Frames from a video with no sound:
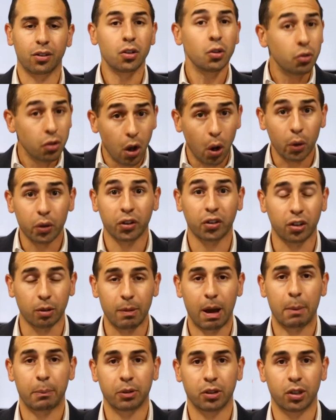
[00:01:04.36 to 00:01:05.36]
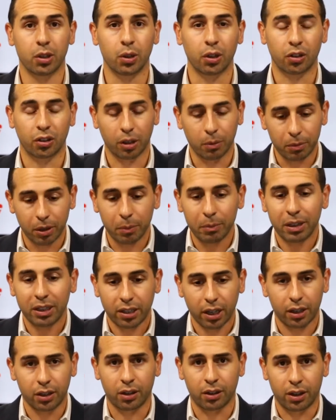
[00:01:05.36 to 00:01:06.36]
you know there's some opportunities? So let me
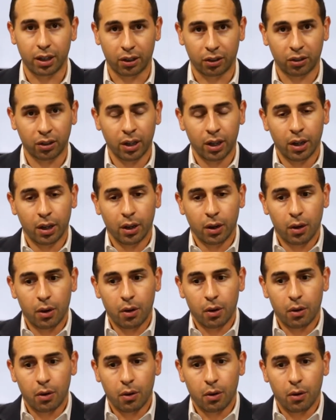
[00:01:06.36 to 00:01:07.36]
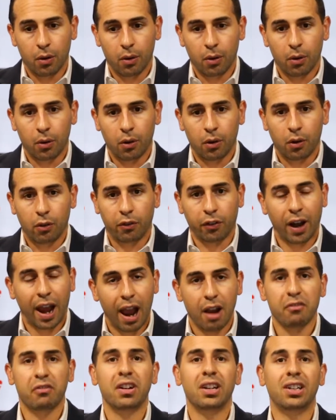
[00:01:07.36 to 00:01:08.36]
tell you this. For
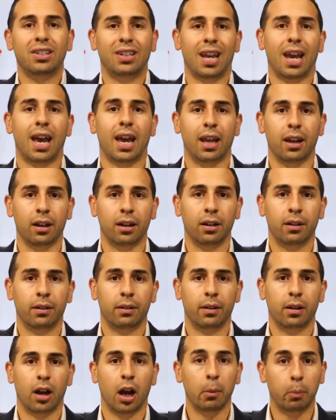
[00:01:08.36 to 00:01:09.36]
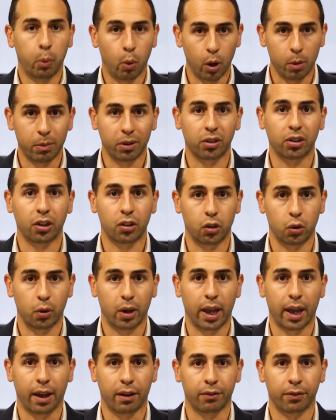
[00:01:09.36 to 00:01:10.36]
every 10 appointments that you
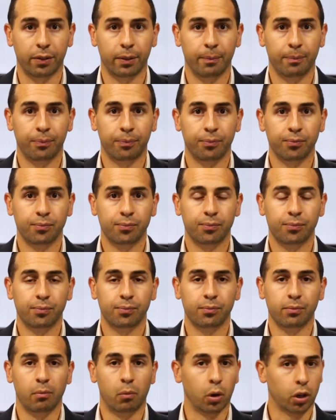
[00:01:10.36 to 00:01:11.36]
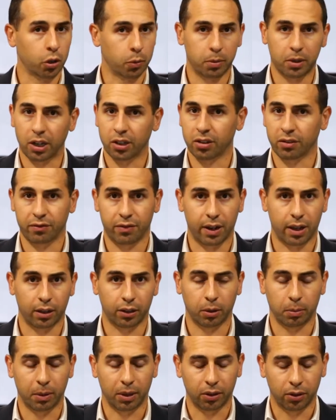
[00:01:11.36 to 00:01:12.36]
have, mortgage protection, final
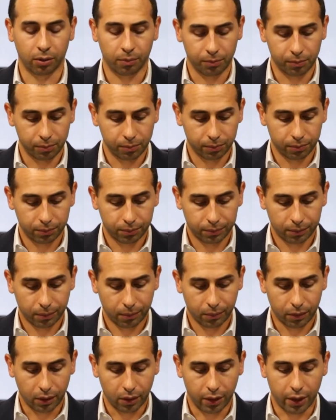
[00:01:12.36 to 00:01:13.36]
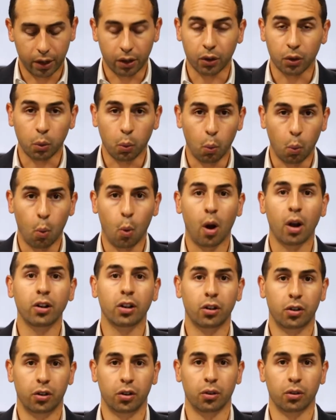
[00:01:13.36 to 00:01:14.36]
expense, there is 1 to
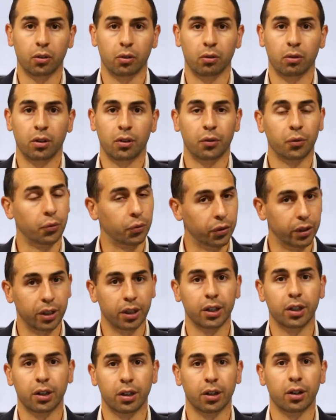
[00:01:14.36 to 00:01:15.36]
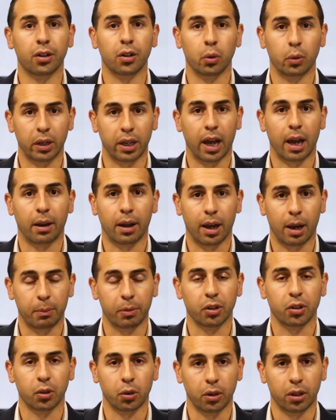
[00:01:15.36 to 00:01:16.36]
2 really good annuity
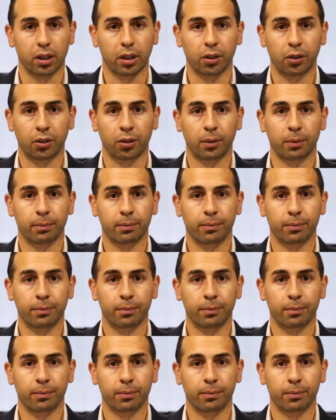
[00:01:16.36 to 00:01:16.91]
opportunities.